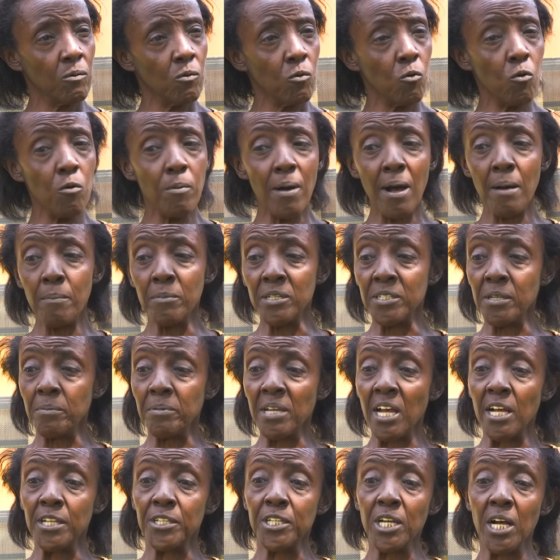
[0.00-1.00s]
Kuba
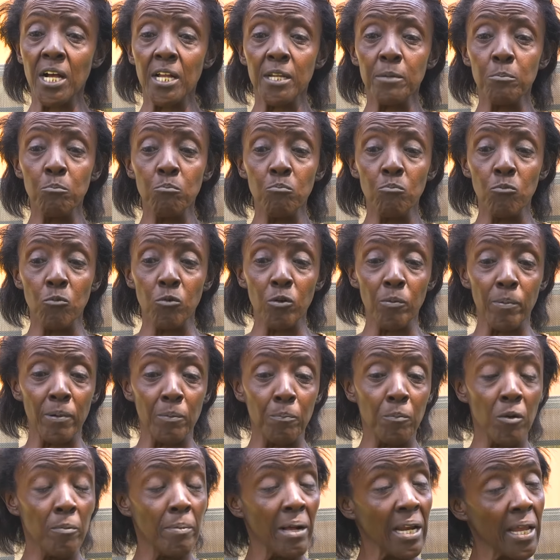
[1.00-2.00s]
mutebi akyali mu
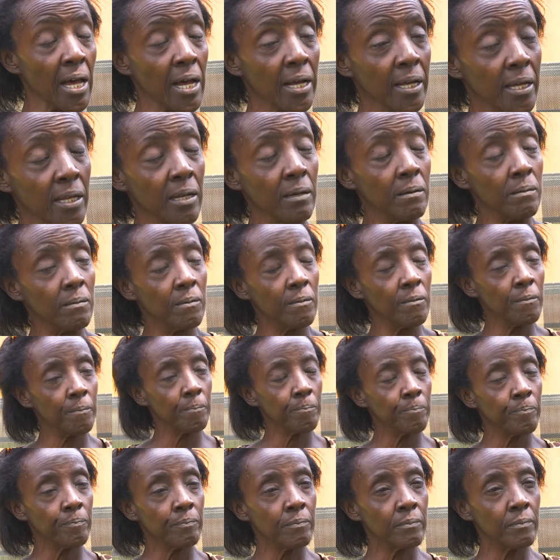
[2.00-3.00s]
balangira.
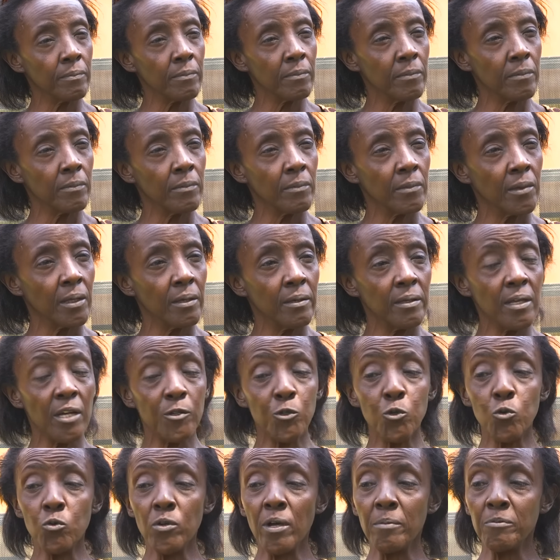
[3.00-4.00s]

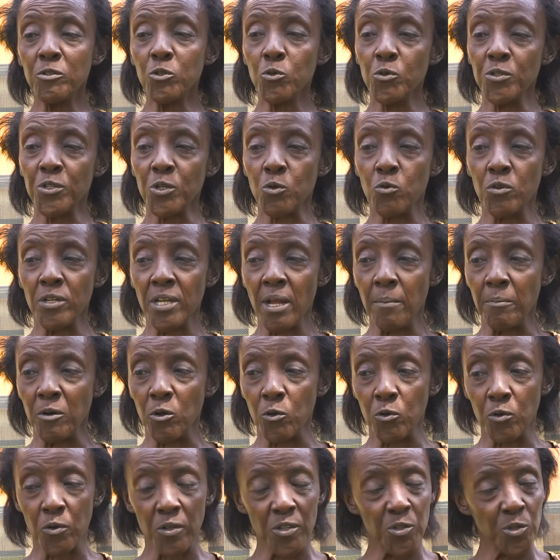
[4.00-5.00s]
Yatula butuzi ku
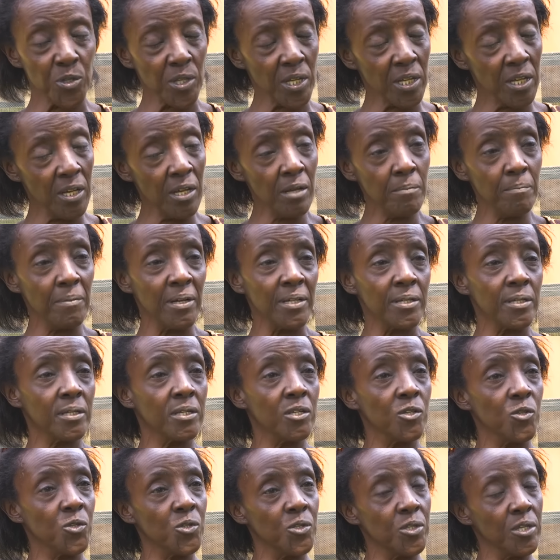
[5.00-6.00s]
Nnamulondo, he's the king, but
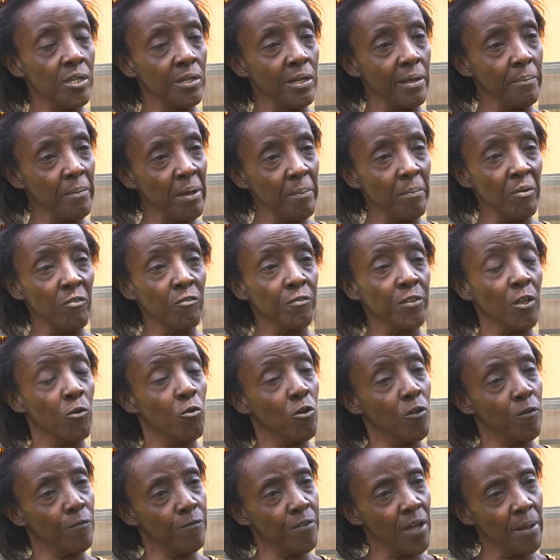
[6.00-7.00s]
he's still a member of the
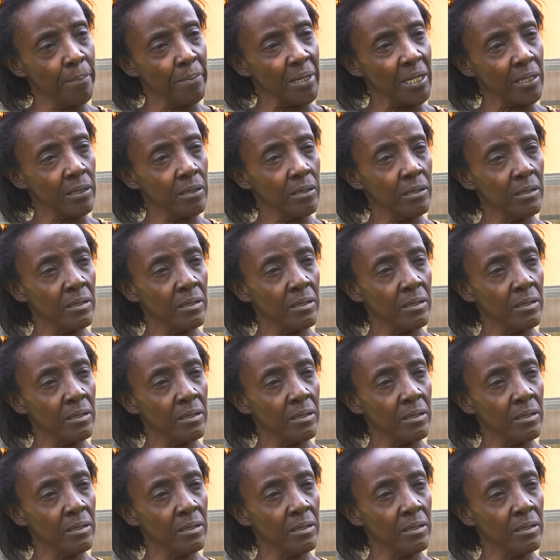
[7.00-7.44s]
royal family.